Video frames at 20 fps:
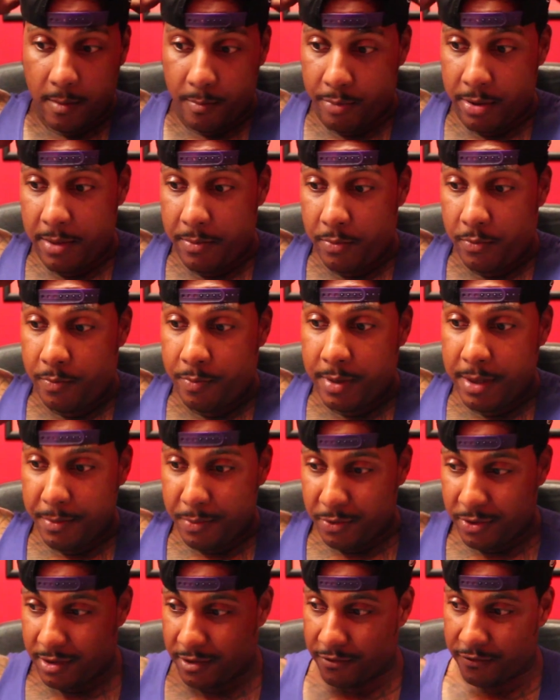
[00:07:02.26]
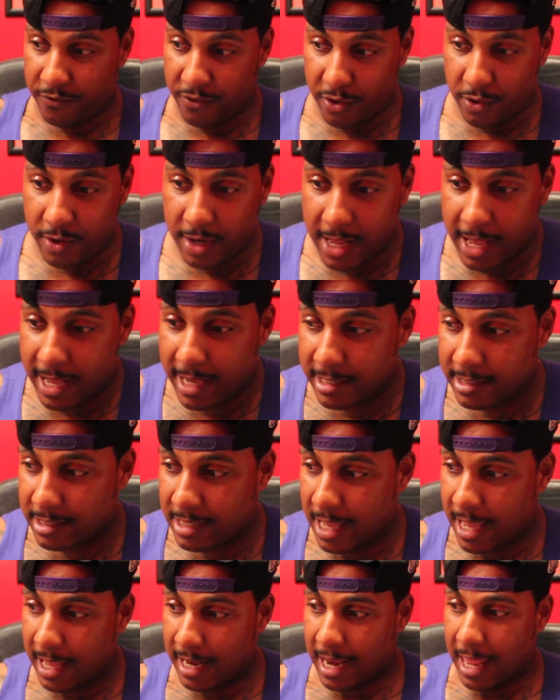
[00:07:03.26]
people just realize
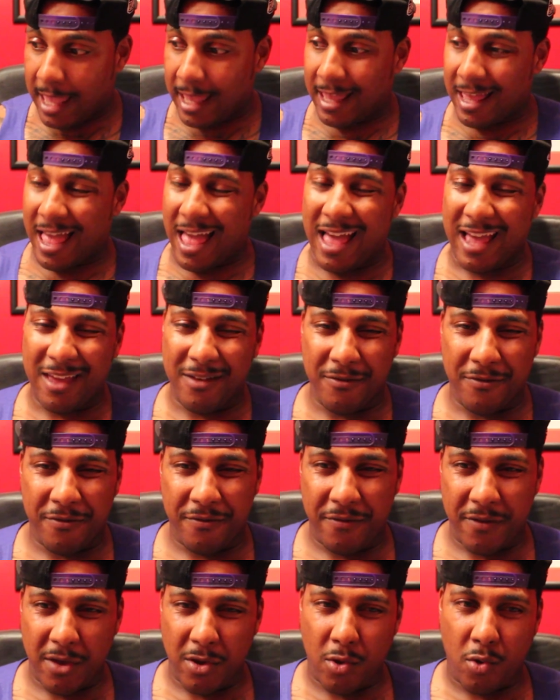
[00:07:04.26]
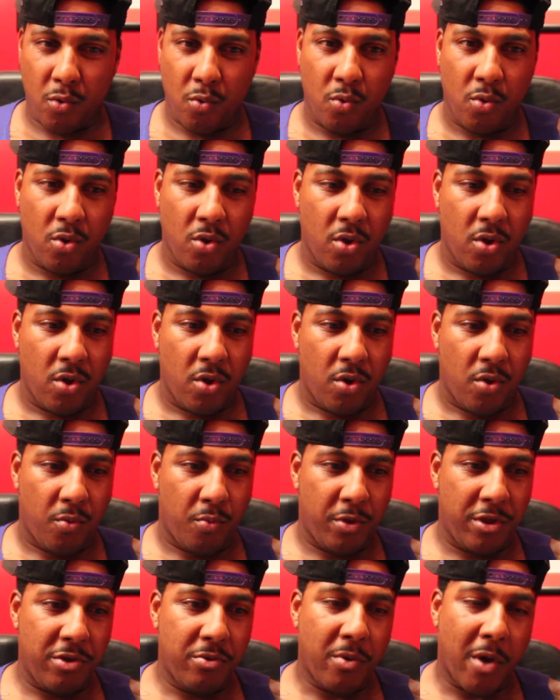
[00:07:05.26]
that, like, I can feel
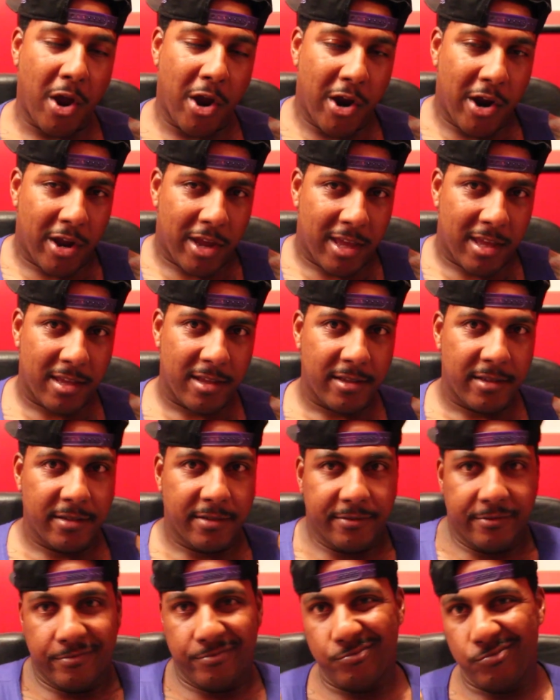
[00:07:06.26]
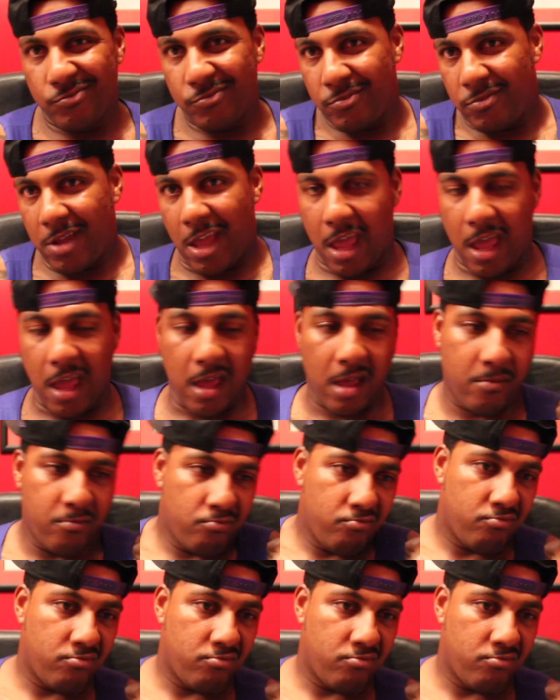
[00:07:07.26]
when you arrogant, yeah,